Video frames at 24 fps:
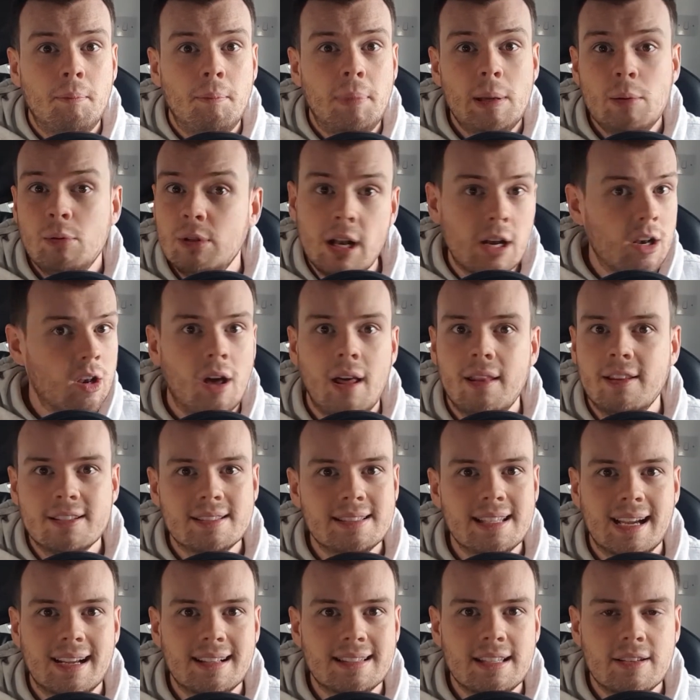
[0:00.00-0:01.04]
people didn't like this
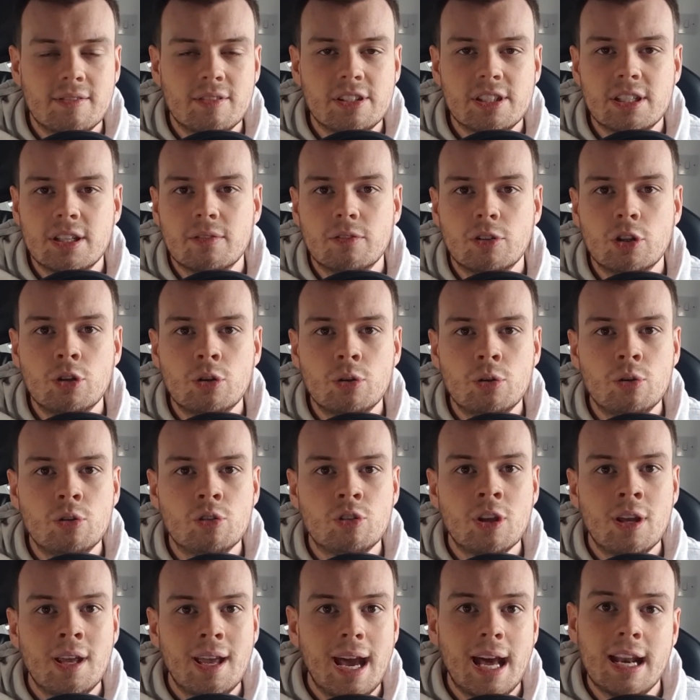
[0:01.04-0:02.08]
negativity and
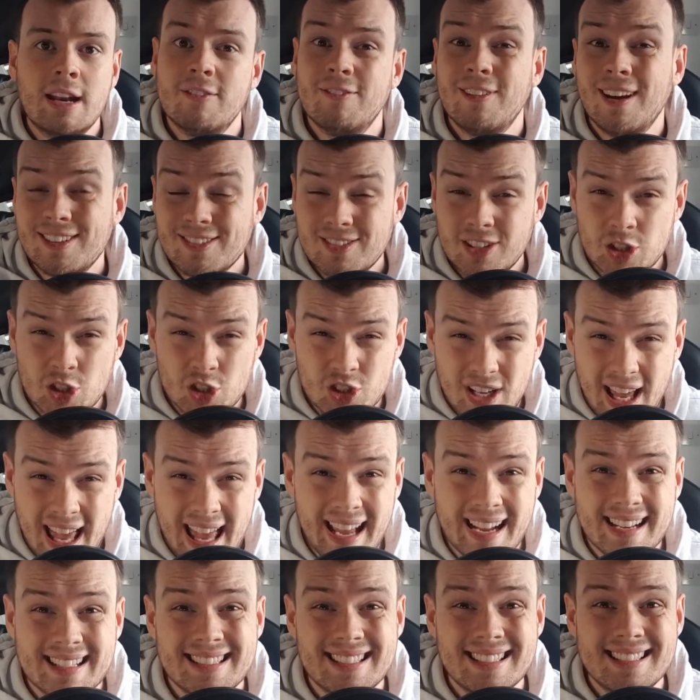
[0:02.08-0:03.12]
news, and effectively just
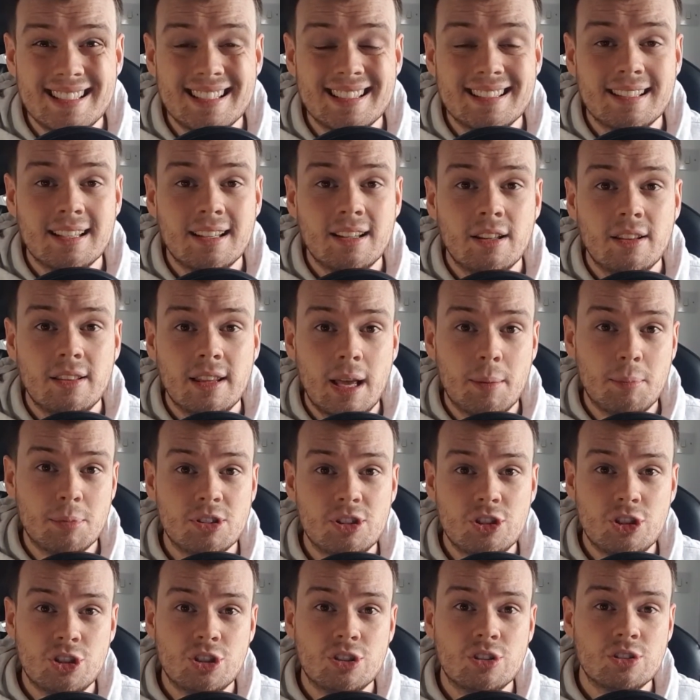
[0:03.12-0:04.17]
exited their
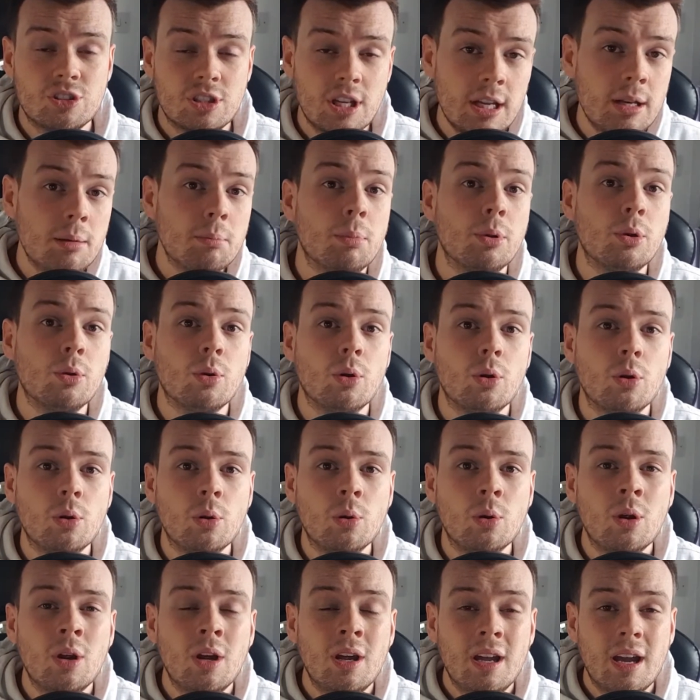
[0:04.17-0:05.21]
positions in Boohoo,